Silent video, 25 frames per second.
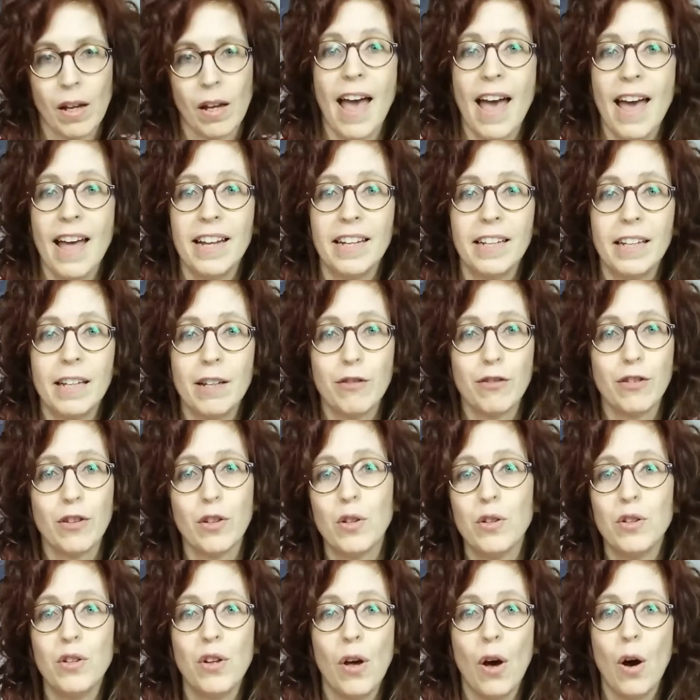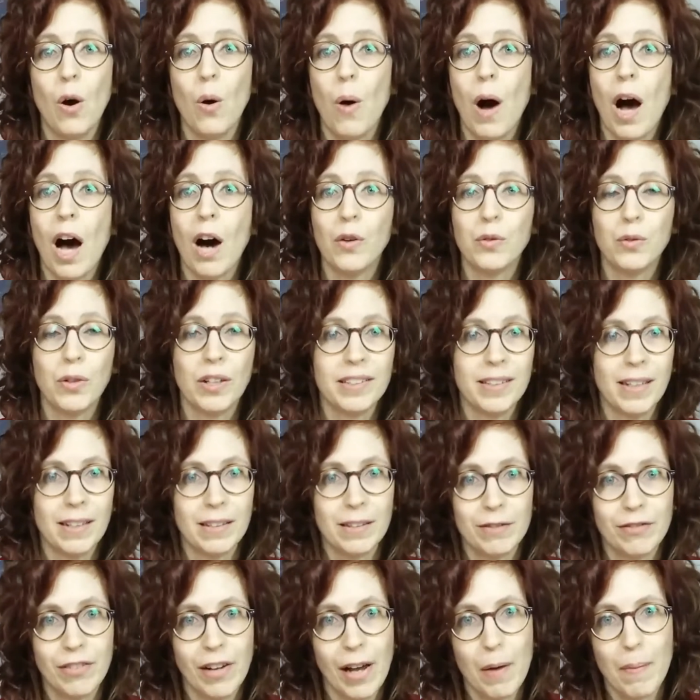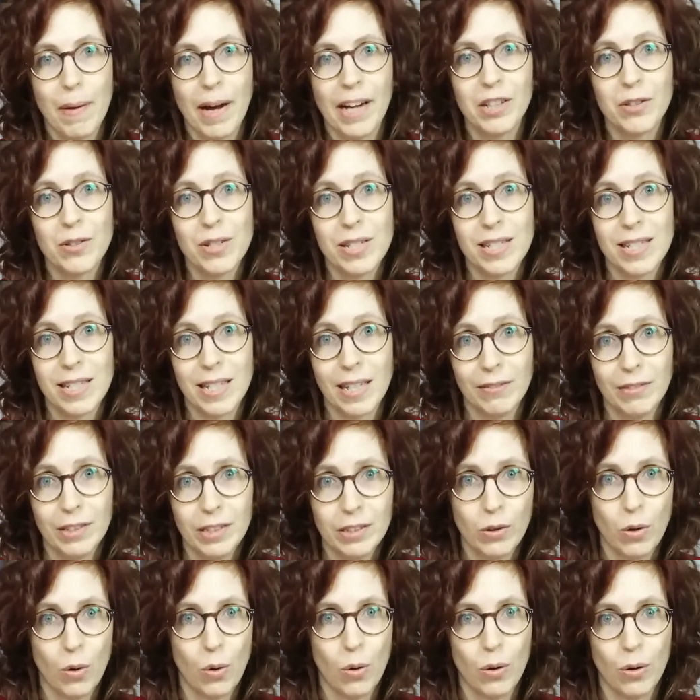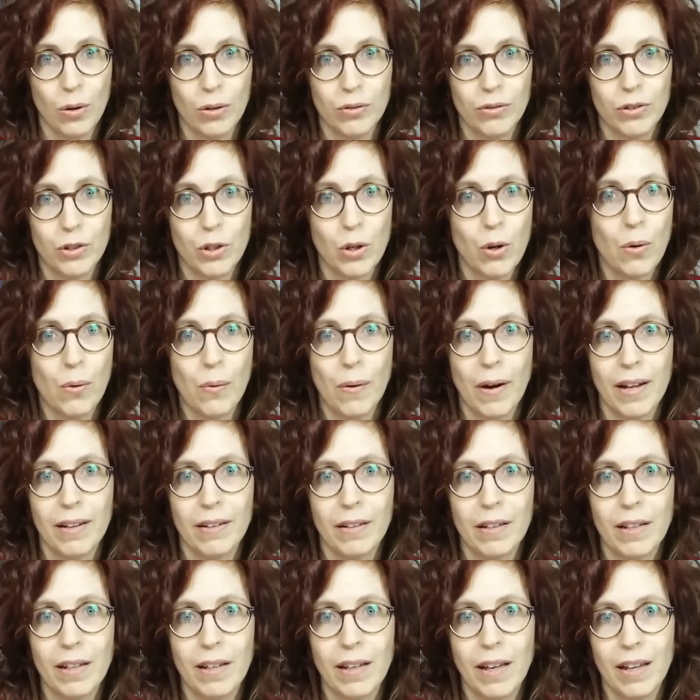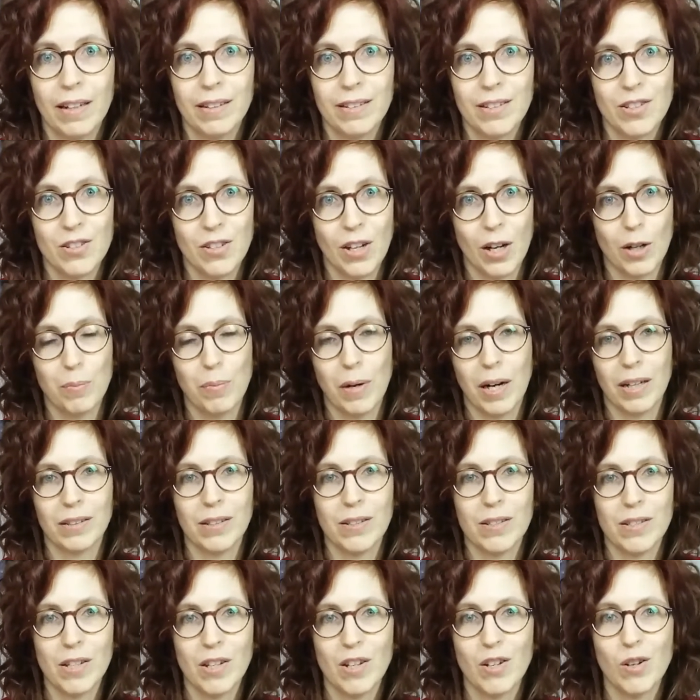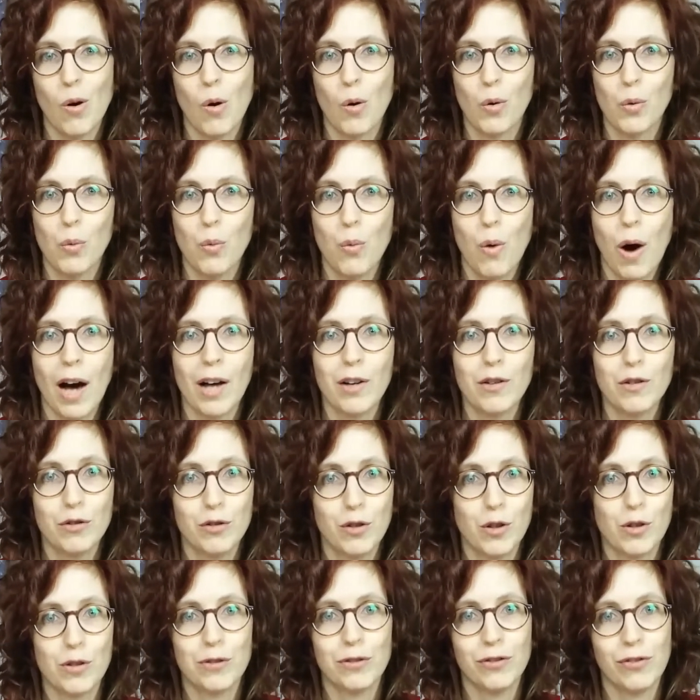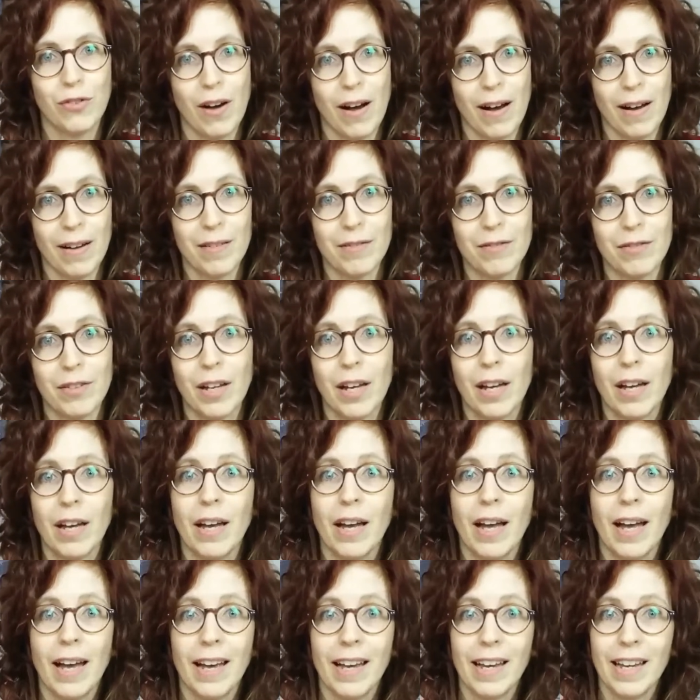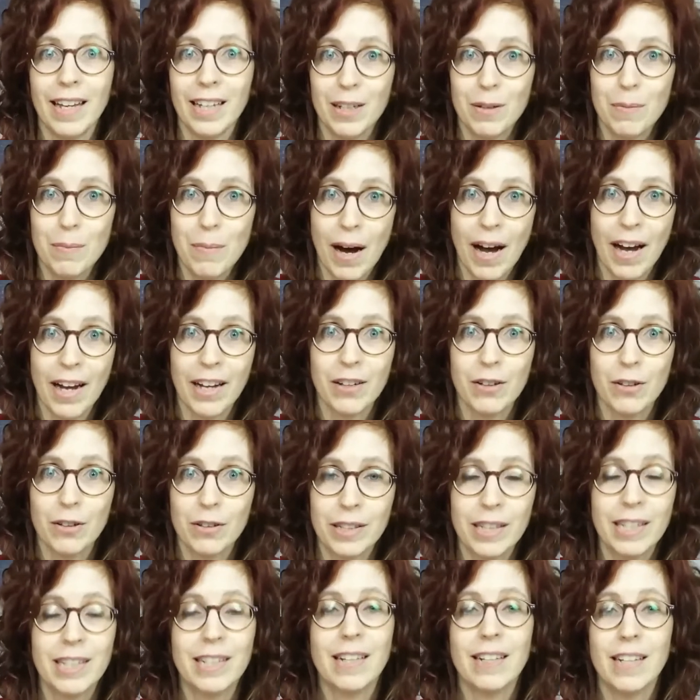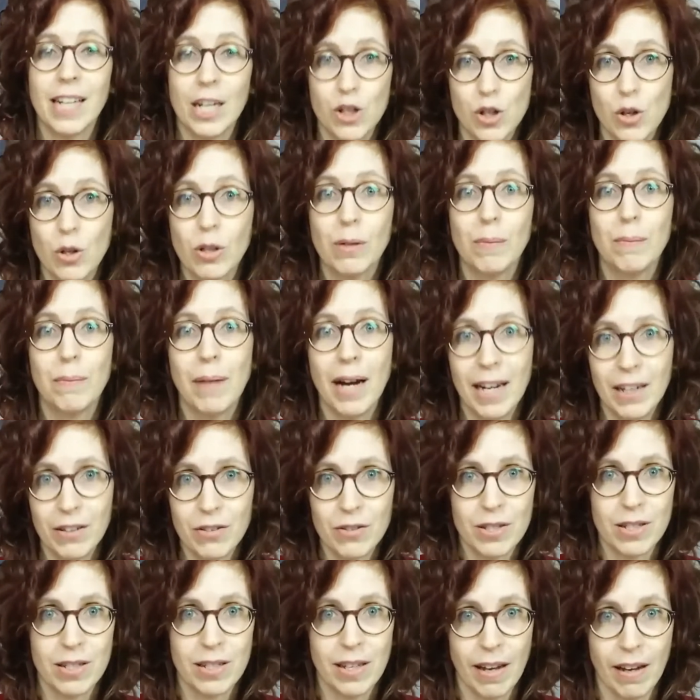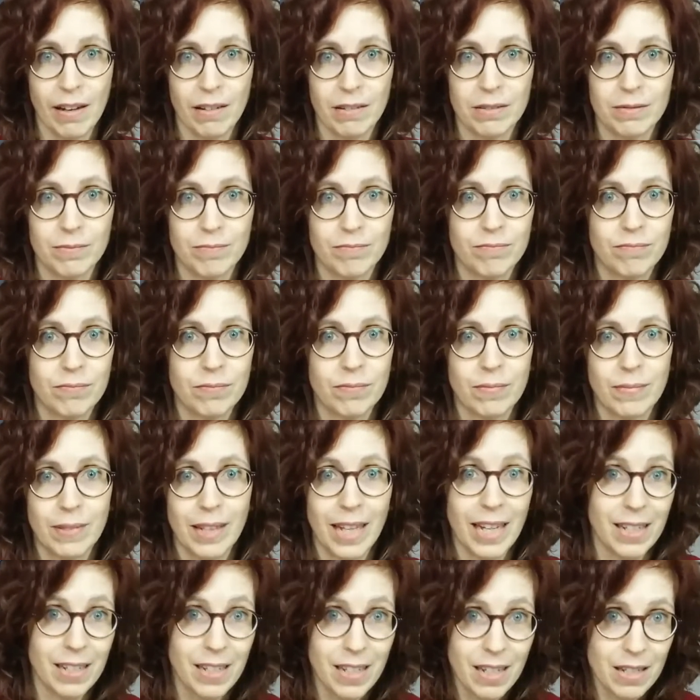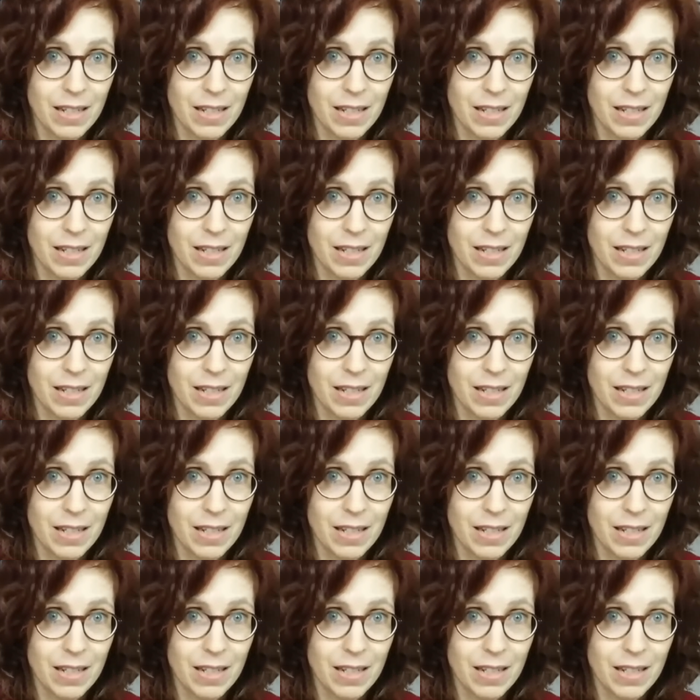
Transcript: And if you know how to identify a minor 7th chord, you already can start practicing on 1-4-5 in a natural minor scale, like